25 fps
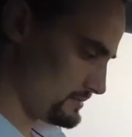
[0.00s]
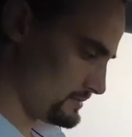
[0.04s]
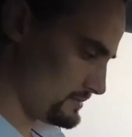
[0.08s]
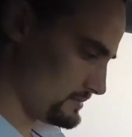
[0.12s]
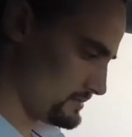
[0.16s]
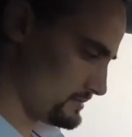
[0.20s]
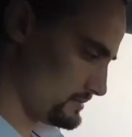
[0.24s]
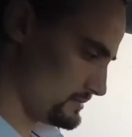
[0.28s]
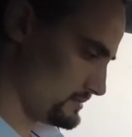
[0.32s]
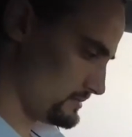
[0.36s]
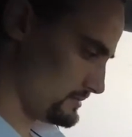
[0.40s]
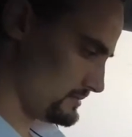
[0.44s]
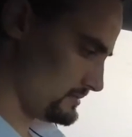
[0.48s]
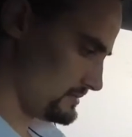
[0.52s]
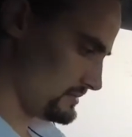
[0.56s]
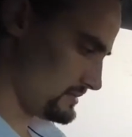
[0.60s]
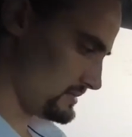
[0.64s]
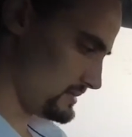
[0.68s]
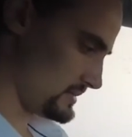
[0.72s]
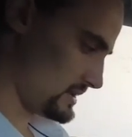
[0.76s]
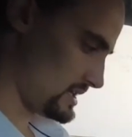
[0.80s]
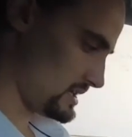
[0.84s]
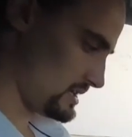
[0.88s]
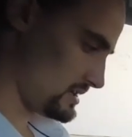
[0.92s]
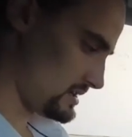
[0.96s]

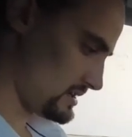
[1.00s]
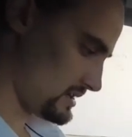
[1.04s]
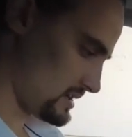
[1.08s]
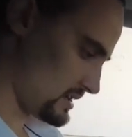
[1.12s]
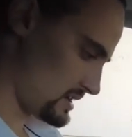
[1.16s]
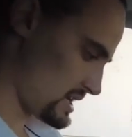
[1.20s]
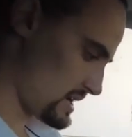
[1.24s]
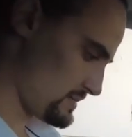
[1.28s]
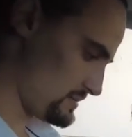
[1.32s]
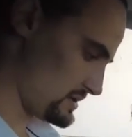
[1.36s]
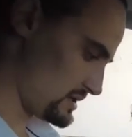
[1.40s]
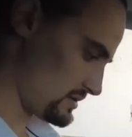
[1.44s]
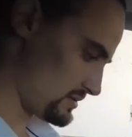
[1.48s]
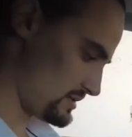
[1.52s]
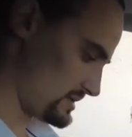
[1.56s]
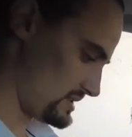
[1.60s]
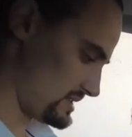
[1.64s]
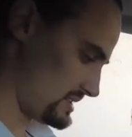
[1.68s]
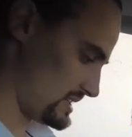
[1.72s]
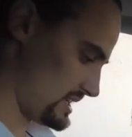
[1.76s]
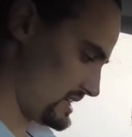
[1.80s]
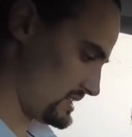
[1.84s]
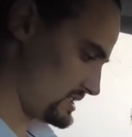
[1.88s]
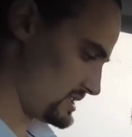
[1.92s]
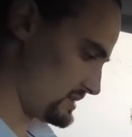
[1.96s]
a couple of
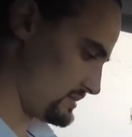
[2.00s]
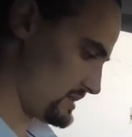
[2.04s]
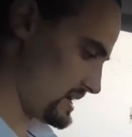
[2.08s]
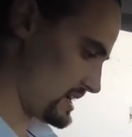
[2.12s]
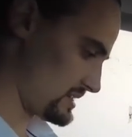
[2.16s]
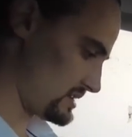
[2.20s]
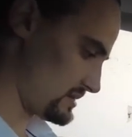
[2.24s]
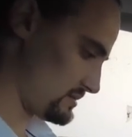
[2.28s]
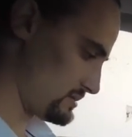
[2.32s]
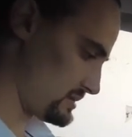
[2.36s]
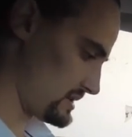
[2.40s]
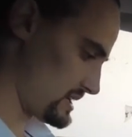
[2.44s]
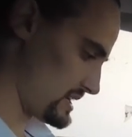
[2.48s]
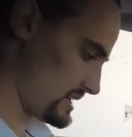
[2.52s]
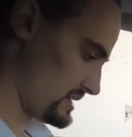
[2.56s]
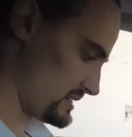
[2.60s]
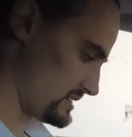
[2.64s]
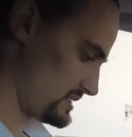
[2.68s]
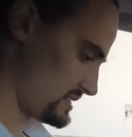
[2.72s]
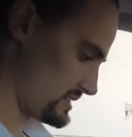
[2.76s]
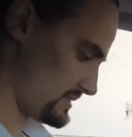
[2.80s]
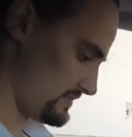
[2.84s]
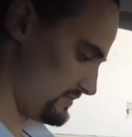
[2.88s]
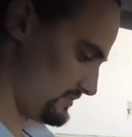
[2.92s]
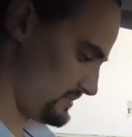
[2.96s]
receipts about the
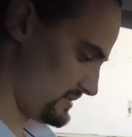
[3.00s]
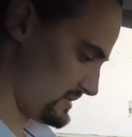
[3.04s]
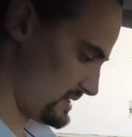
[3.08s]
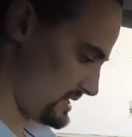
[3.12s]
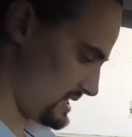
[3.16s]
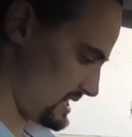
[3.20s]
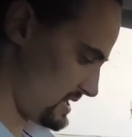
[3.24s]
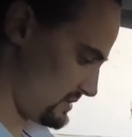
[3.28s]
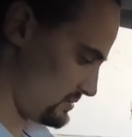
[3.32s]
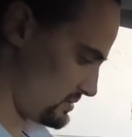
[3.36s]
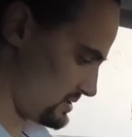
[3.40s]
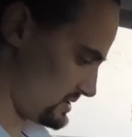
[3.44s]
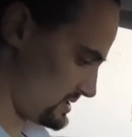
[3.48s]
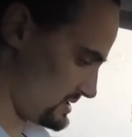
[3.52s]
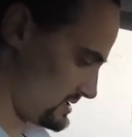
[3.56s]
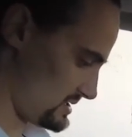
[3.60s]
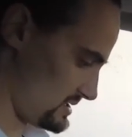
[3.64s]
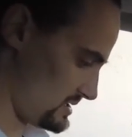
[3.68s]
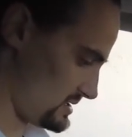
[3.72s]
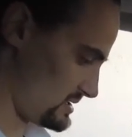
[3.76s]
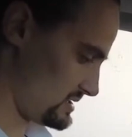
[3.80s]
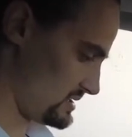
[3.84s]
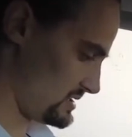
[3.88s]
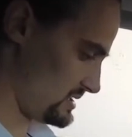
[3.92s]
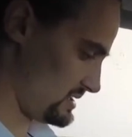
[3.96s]
place, and what's this?